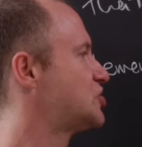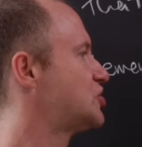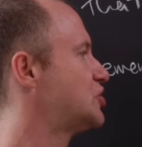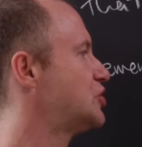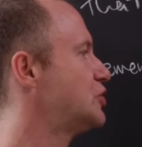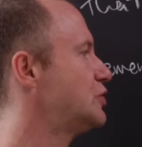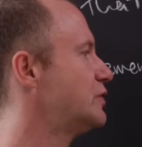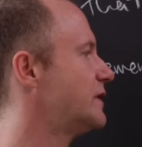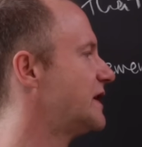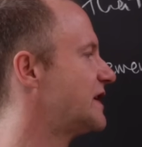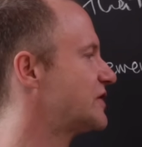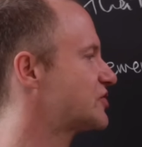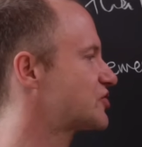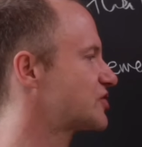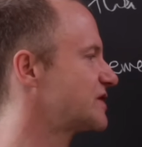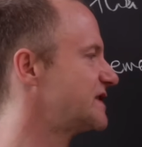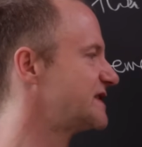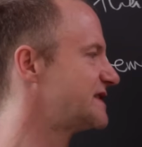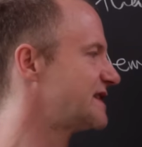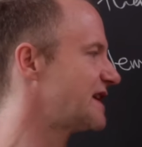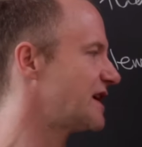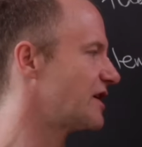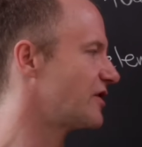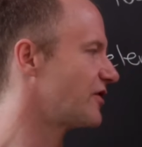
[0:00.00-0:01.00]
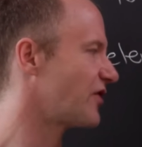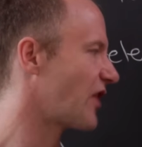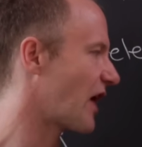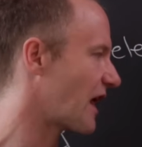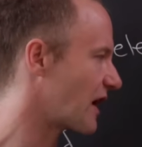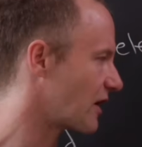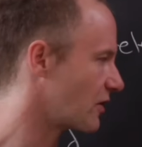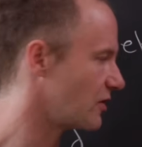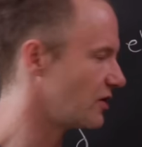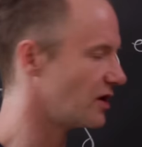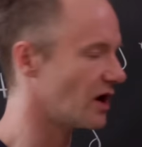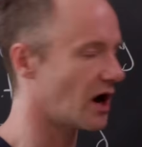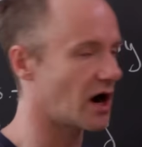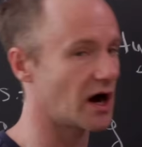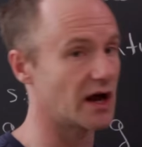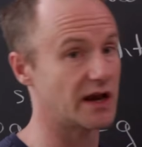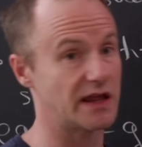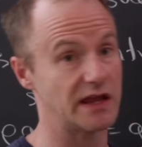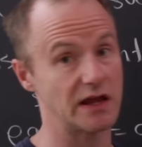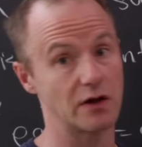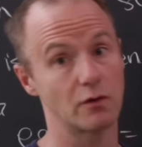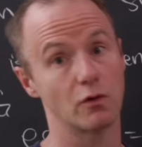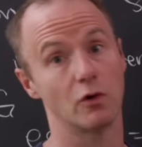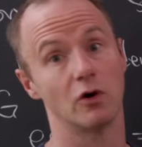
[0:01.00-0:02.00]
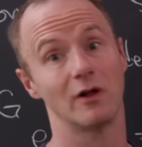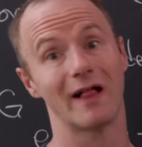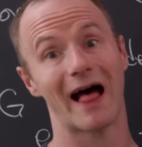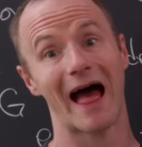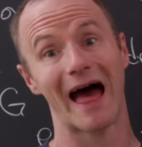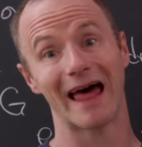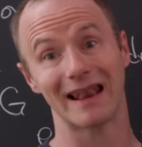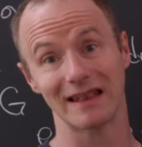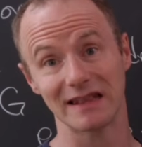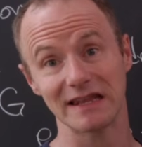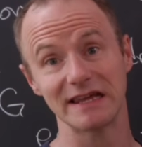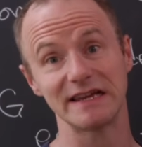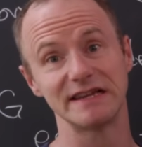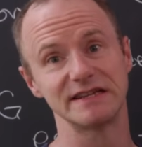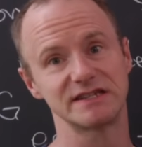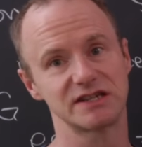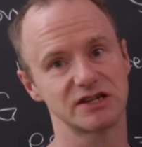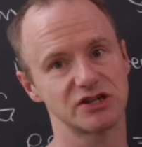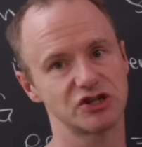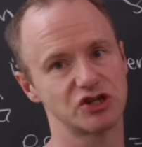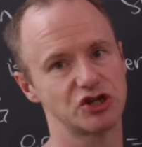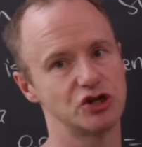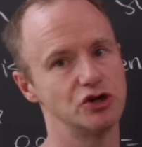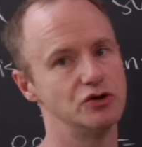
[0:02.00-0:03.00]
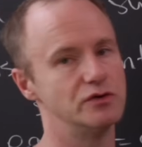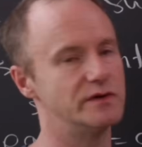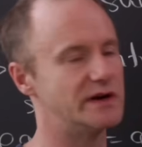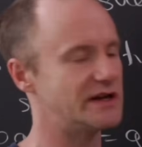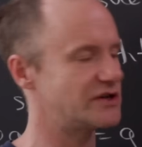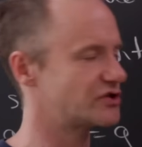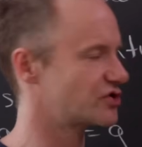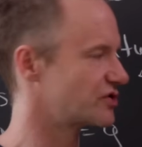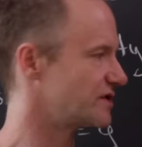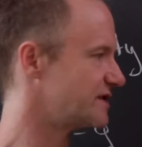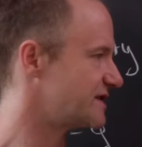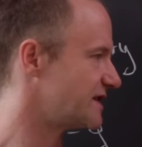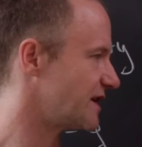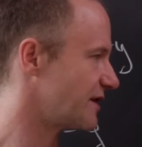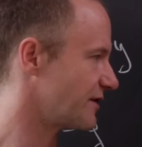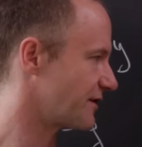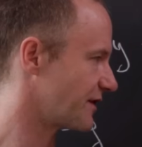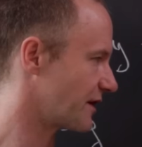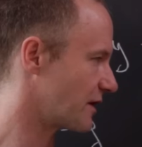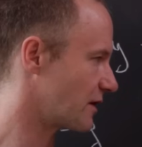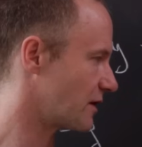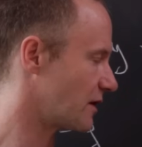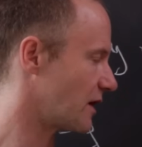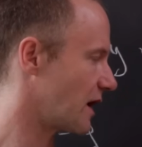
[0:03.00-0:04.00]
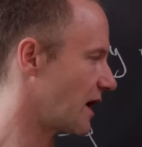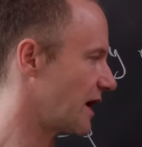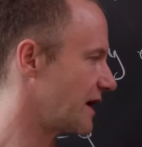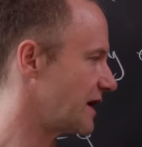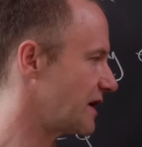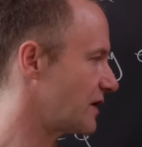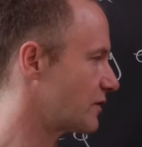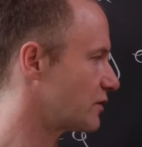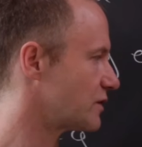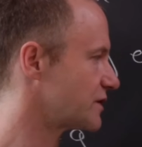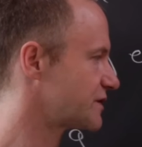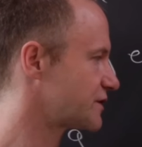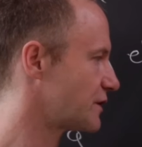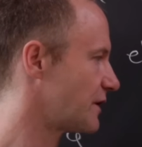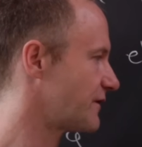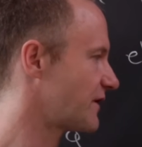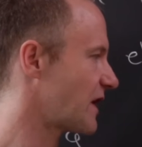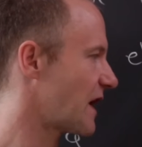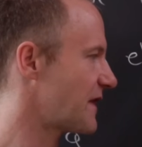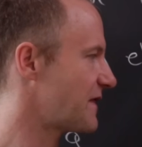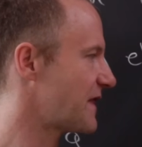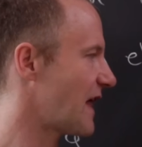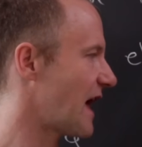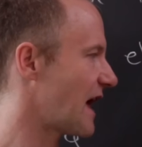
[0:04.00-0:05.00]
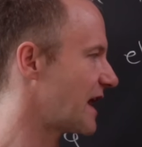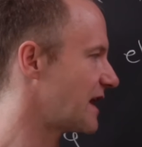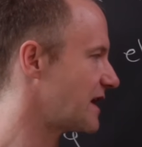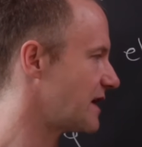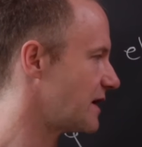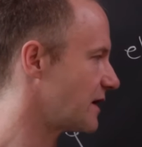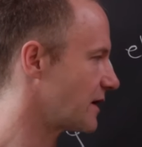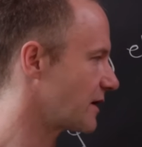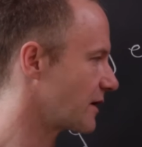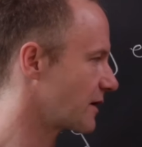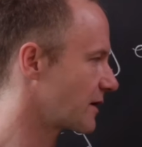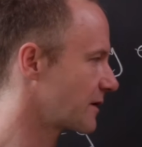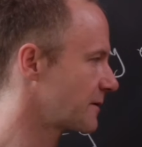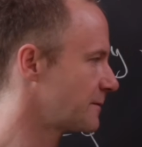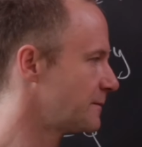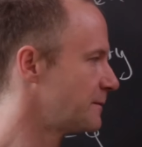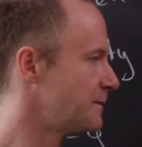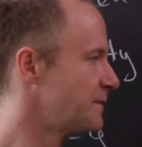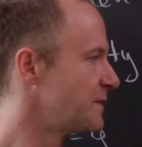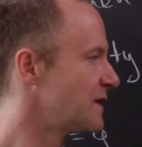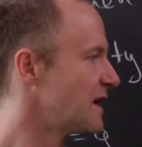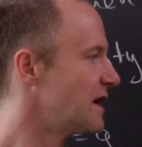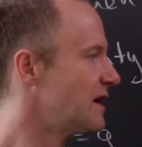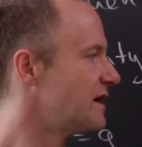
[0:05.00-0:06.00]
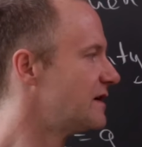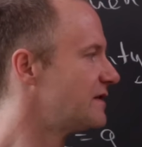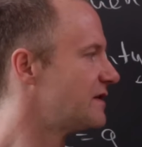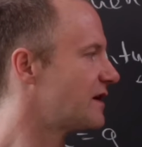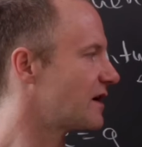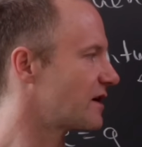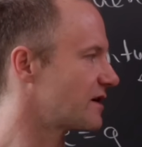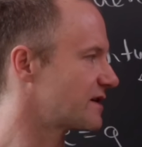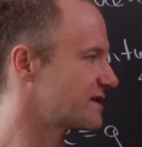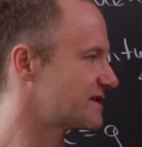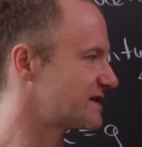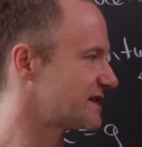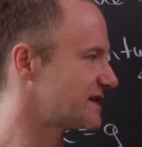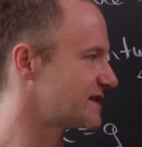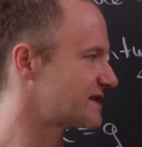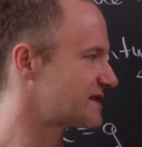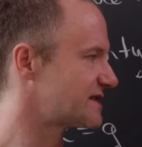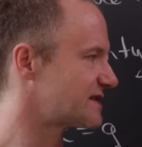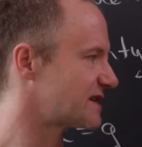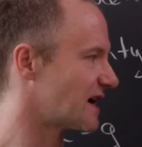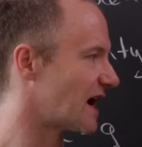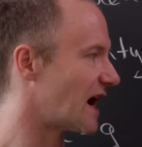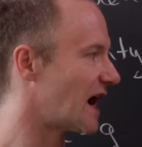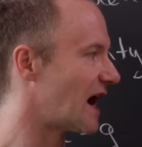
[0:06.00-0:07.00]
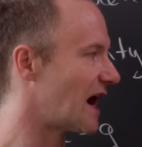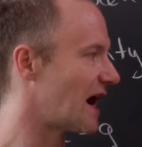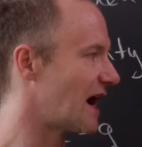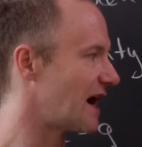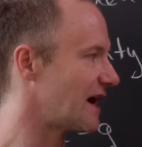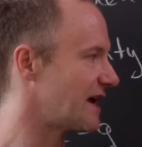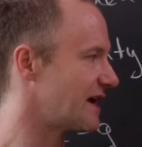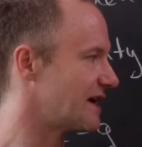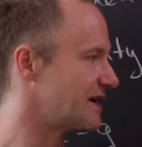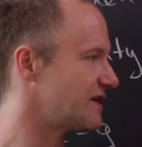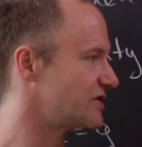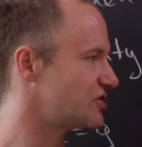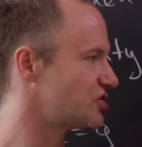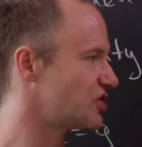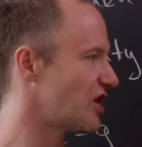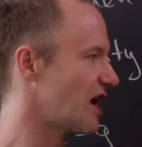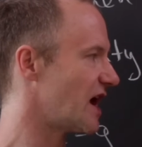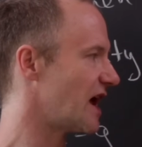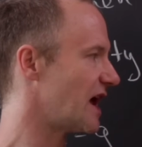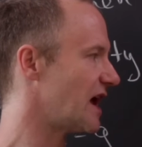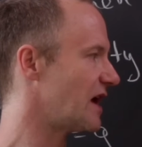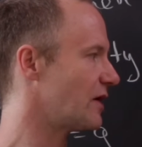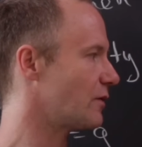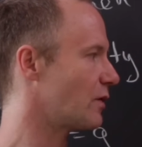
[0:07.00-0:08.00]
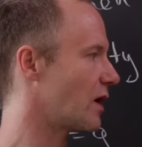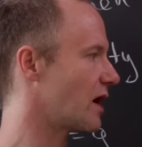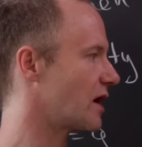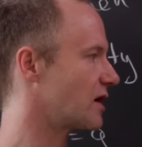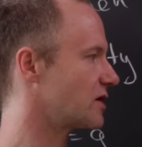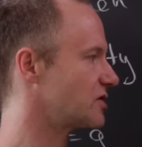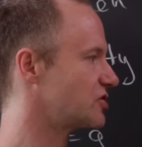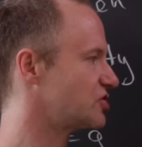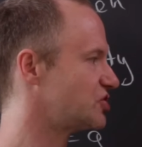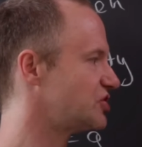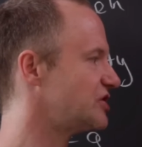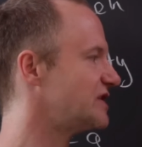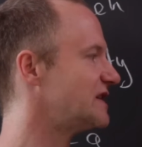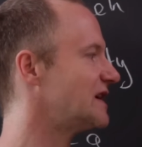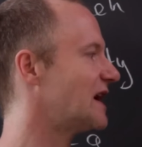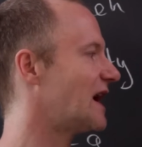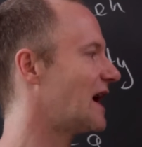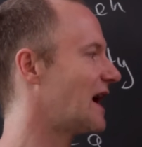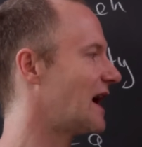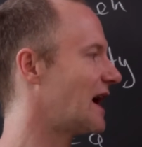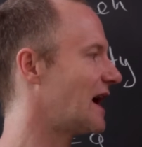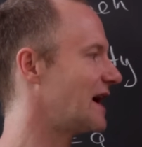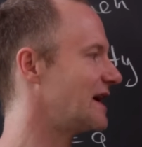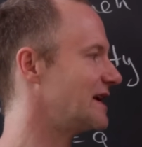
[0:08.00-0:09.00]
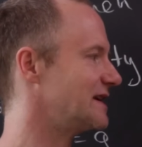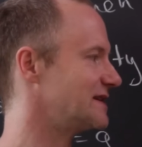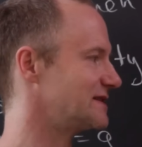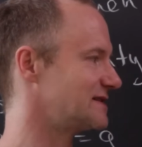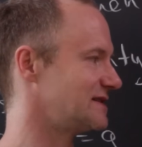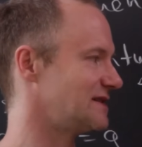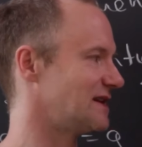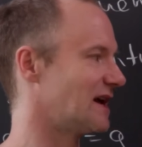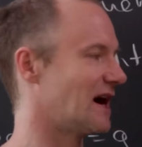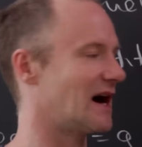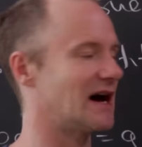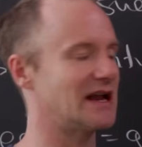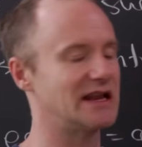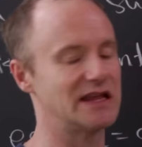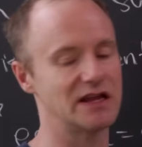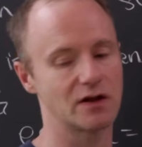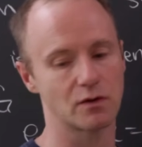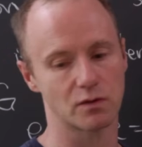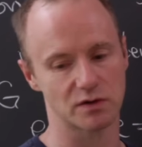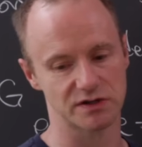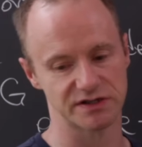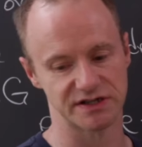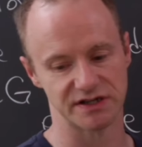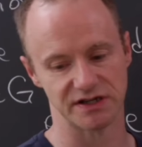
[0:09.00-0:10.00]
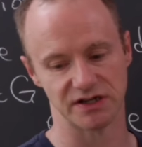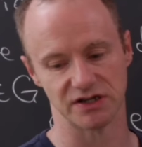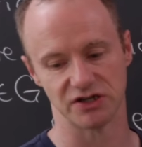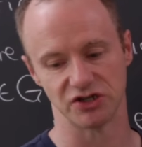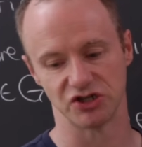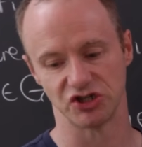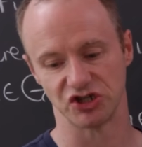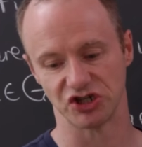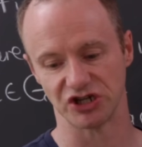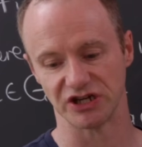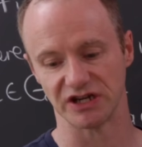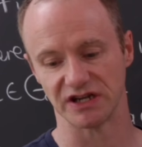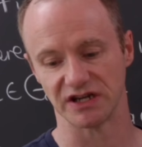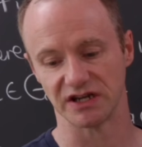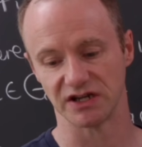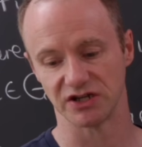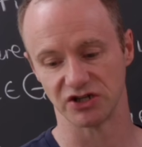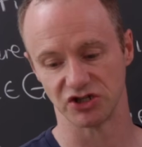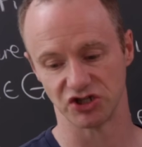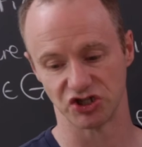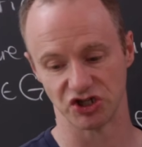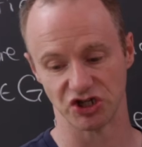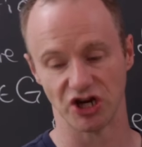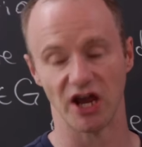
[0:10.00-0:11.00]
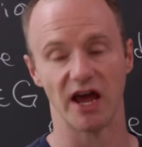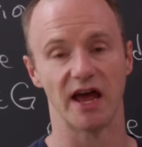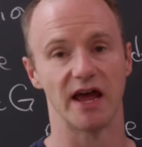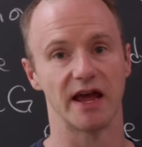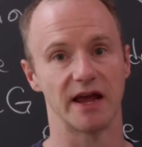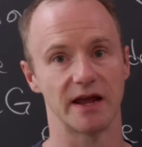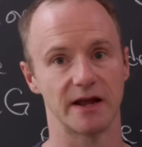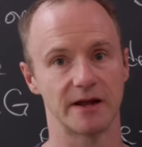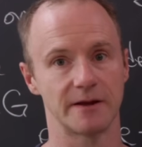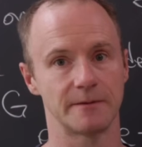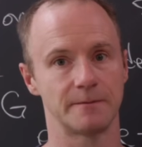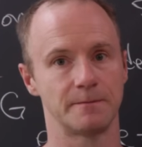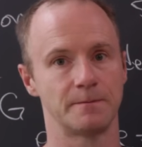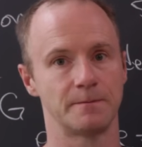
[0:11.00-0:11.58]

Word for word: two entries here that are not equal, at least two entries here that are not equal. So I've got that here. There exists i and j where gi is not equal to gj.